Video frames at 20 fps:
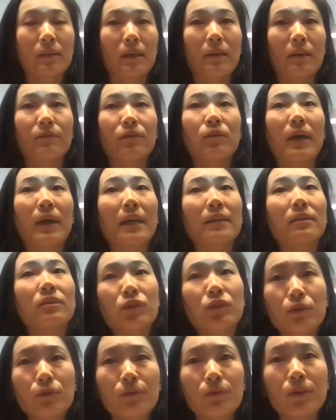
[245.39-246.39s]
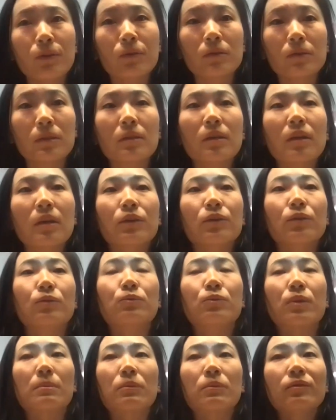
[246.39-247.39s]
if you add a new field, you
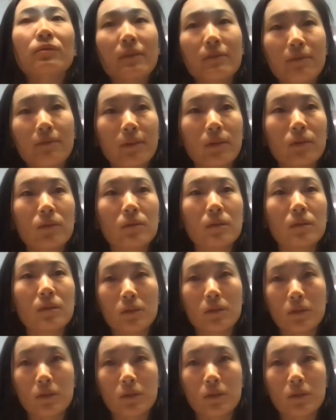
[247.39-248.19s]
remove a field,